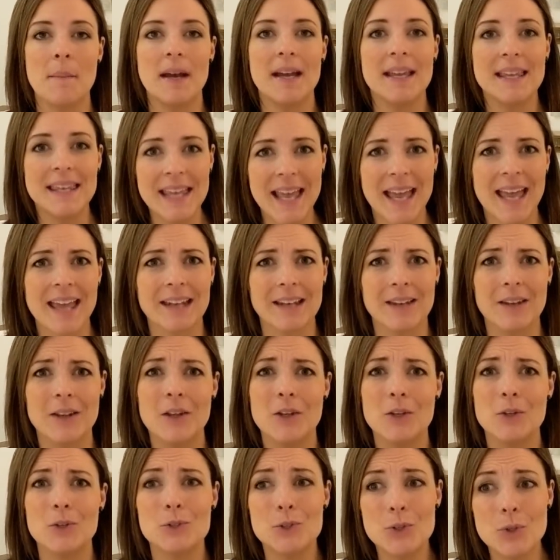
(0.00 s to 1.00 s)
again,
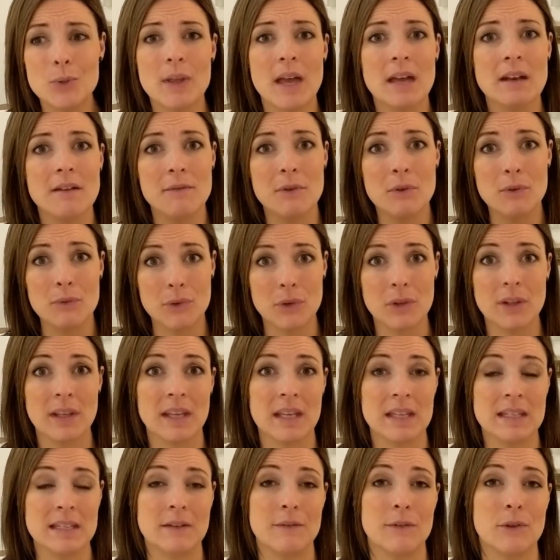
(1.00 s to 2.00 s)
do that if you feel
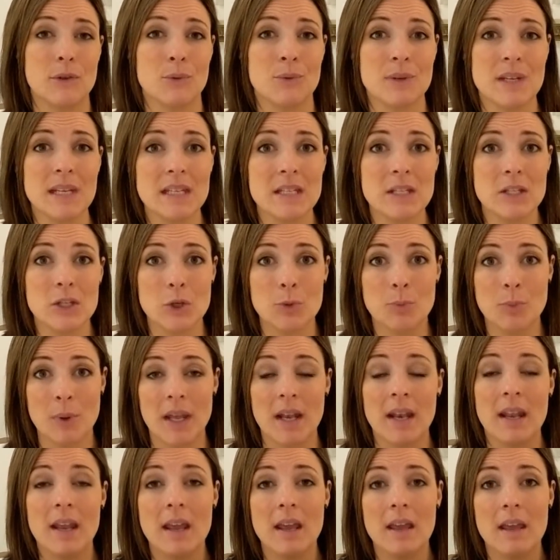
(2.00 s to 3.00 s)
like as if you need to,
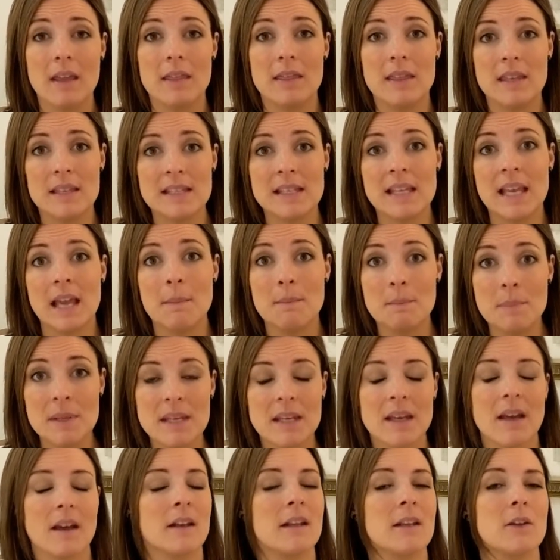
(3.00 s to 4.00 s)
but this can
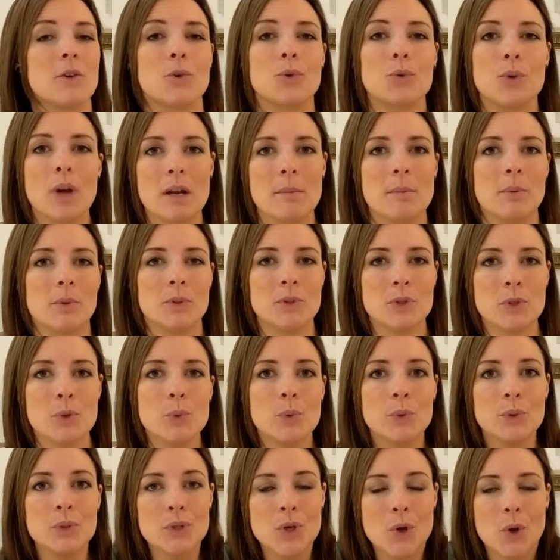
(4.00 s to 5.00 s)
be an incredible
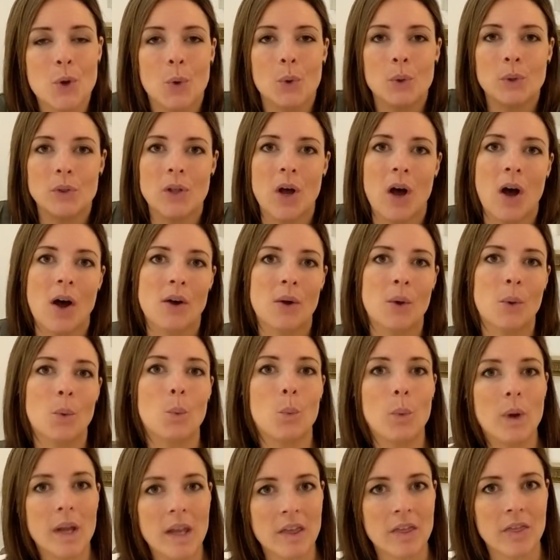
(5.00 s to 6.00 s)
tool to go along
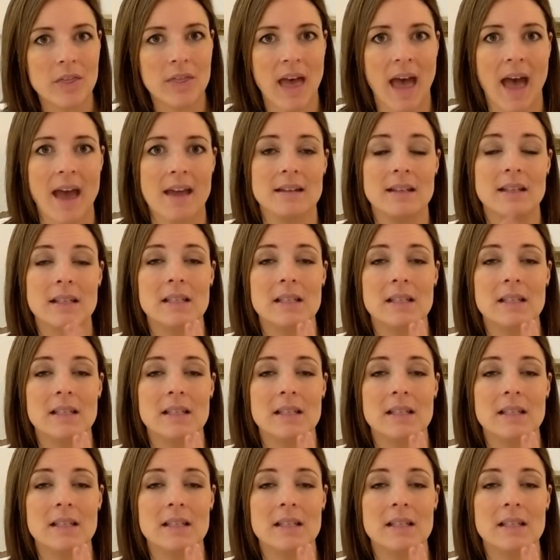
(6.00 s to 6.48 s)
with that.